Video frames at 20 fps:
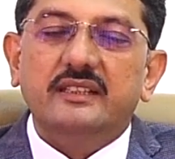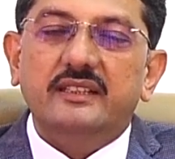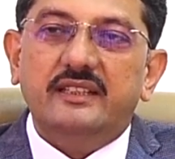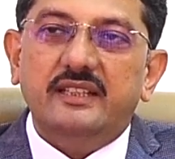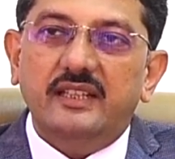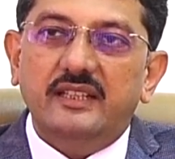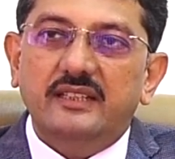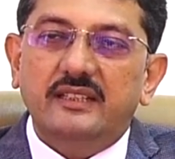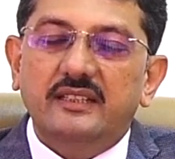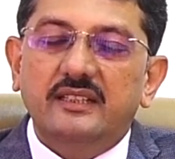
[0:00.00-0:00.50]

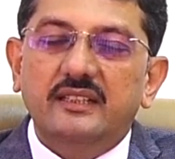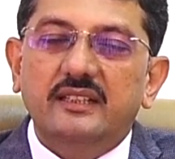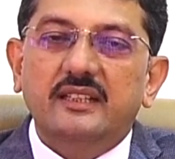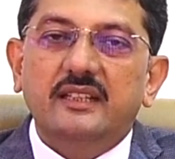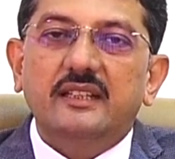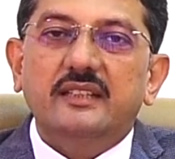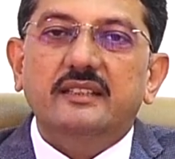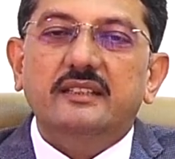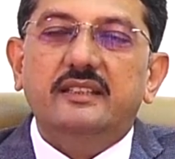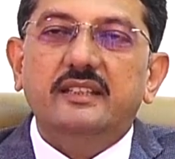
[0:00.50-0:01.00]
then
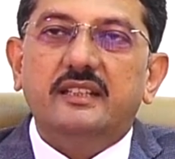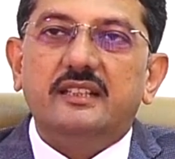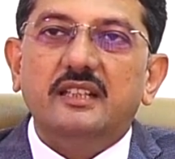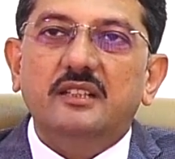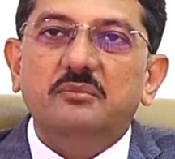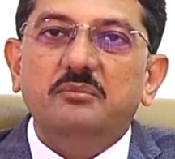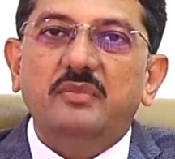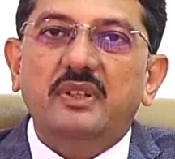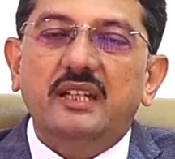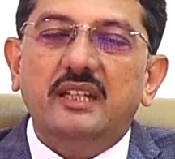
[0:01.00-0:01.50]
they
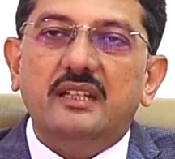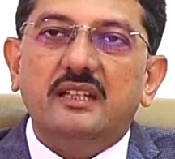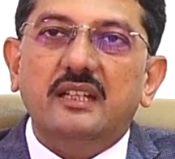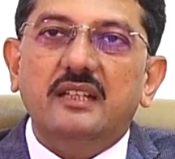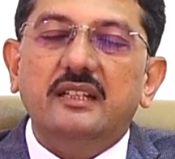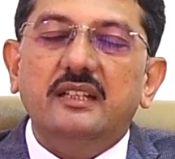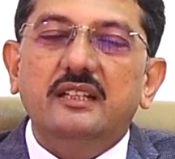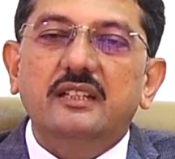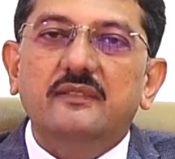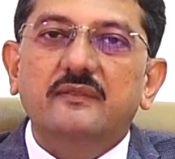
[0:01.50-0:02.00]
can make
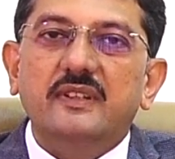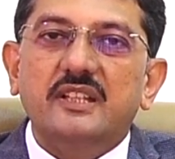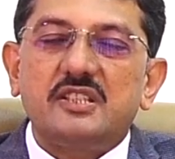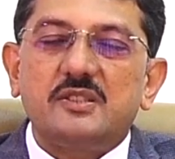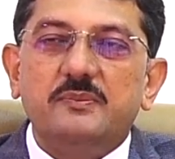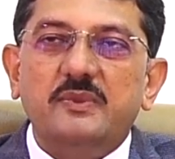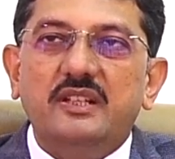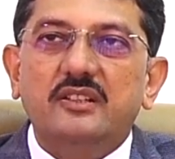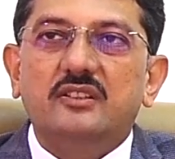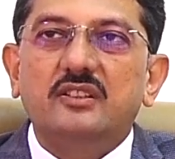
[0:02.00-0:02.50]
an
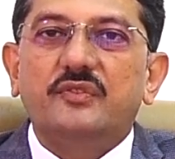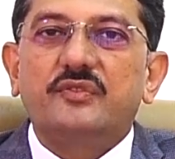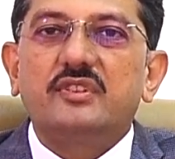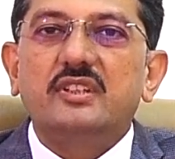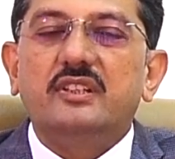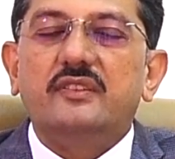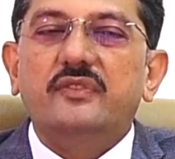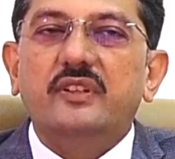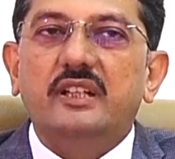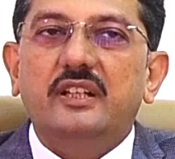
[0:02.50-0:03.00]
investment of
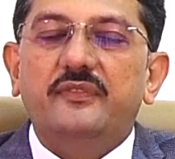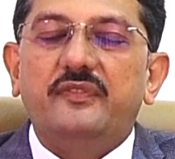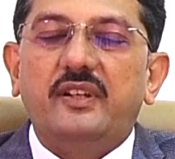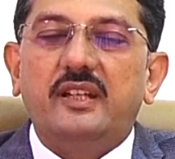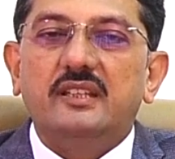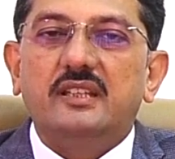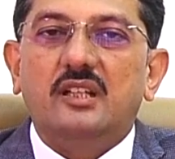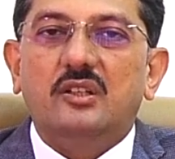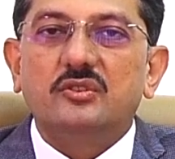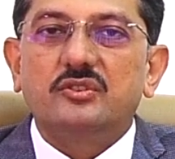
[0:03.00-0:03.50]
say
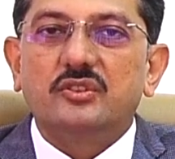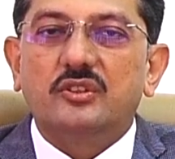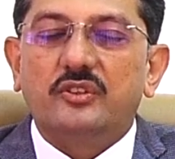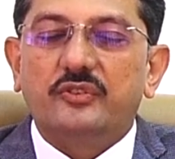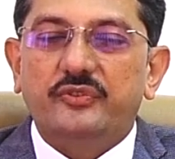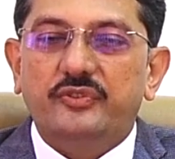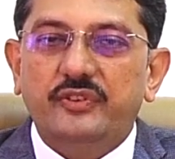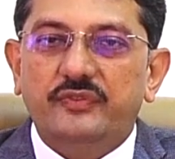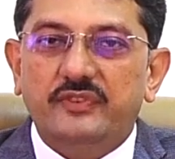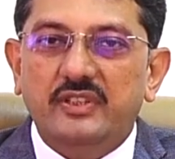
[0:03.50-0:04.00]
25,000 or
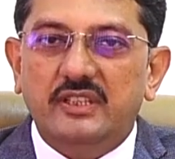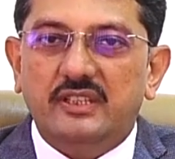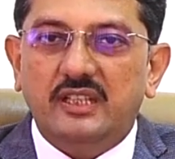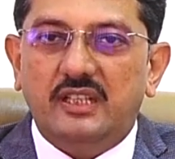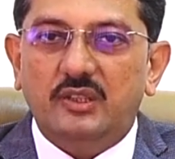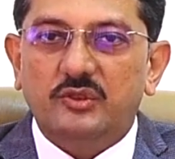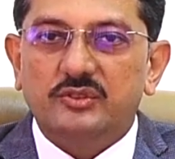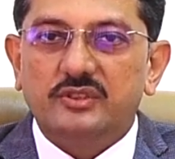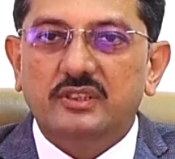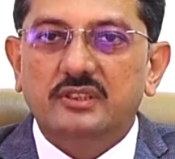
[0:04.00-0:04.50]

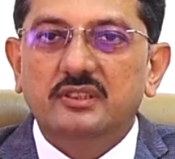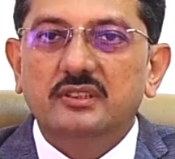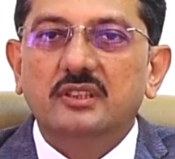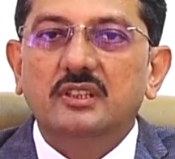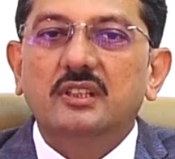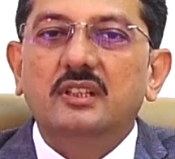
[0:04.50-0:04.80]
50,000